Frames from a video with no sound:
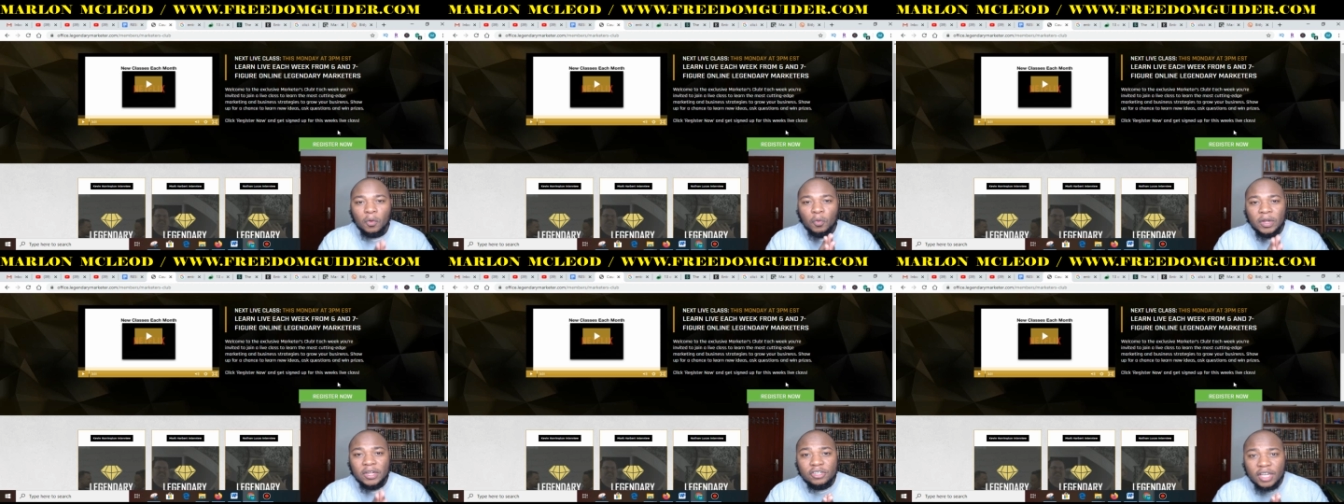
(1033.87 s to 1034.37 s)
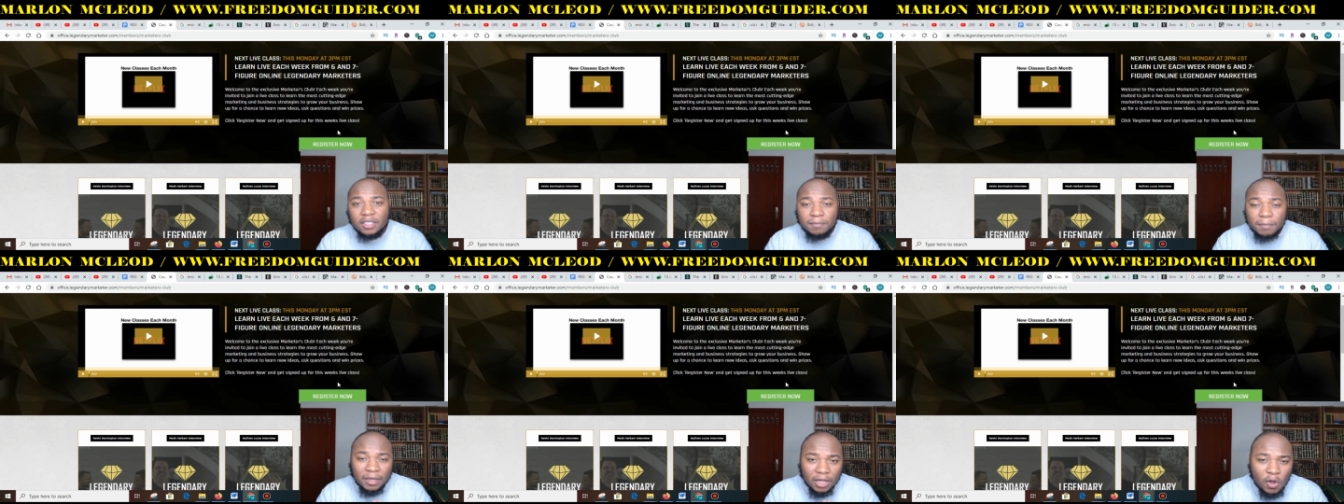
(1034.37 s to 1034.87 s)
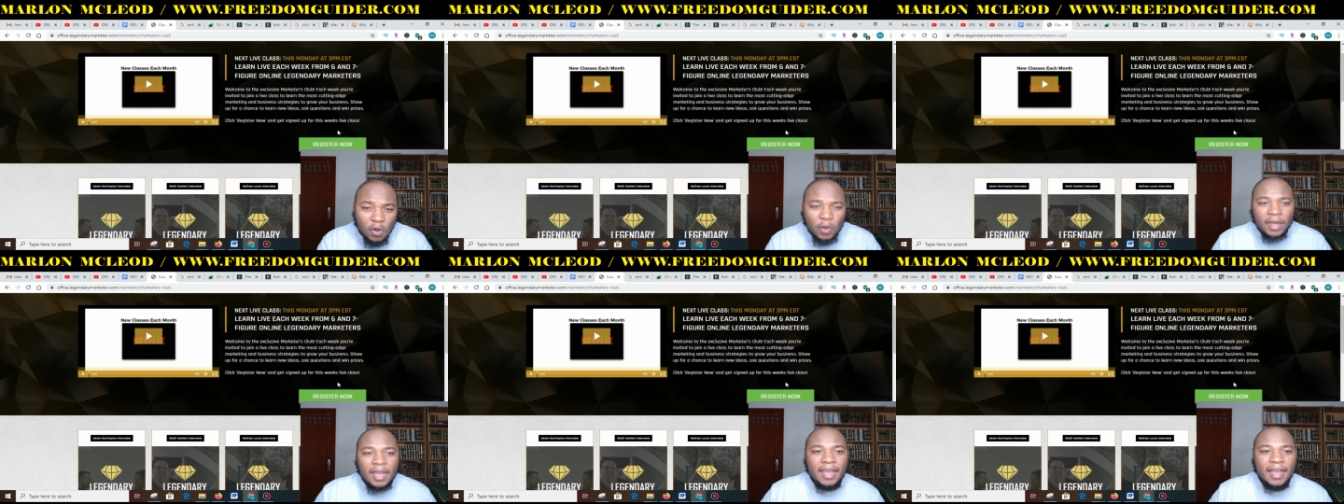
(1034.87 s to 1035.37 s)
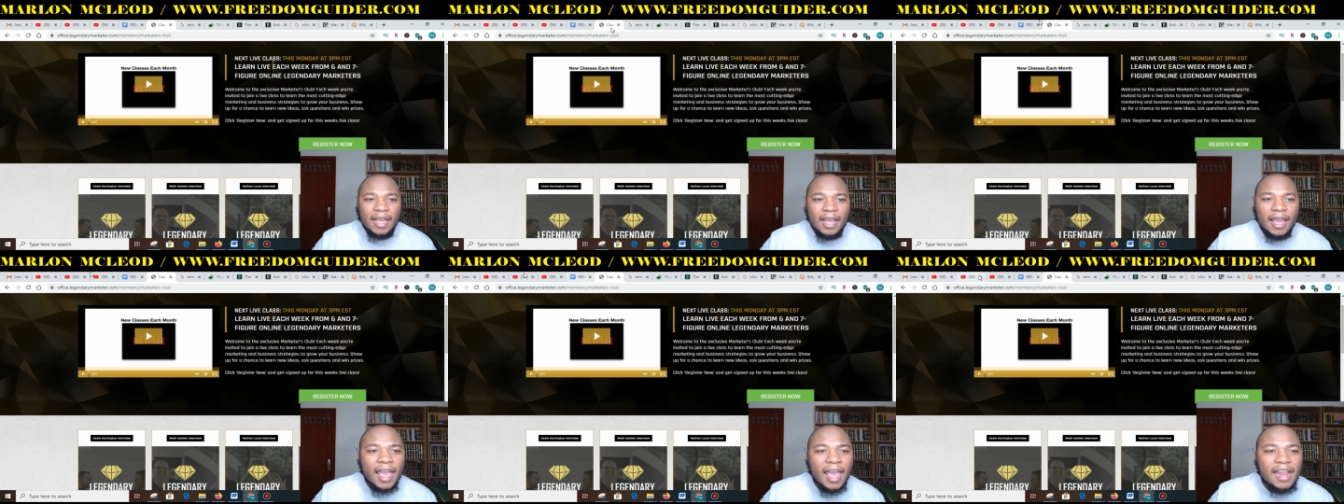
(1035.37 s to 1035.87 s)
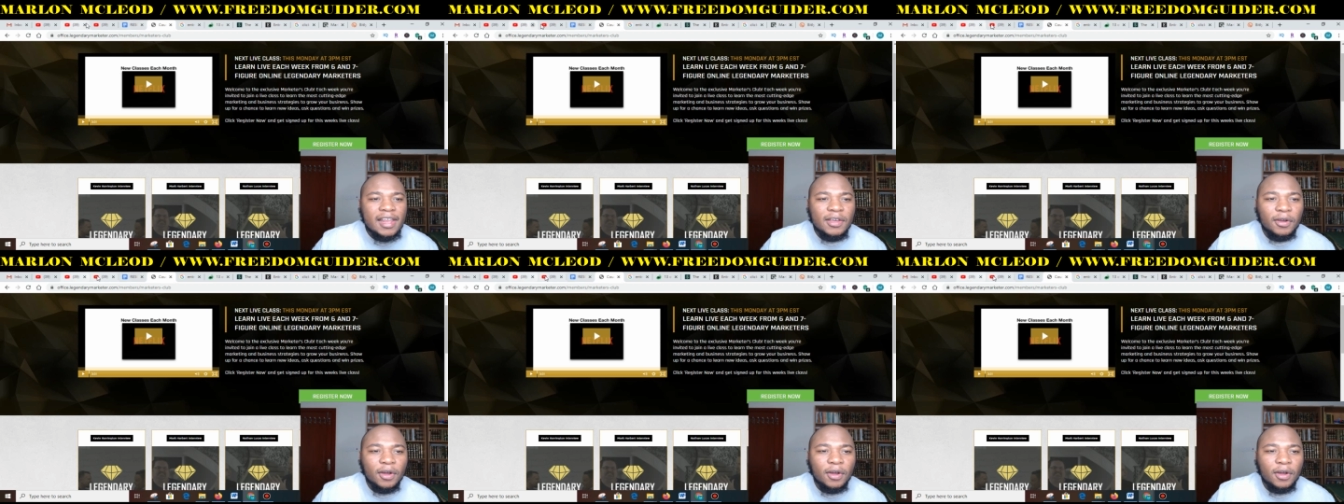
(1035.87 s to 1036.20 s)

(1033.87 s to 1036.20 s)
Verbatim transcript: which is below any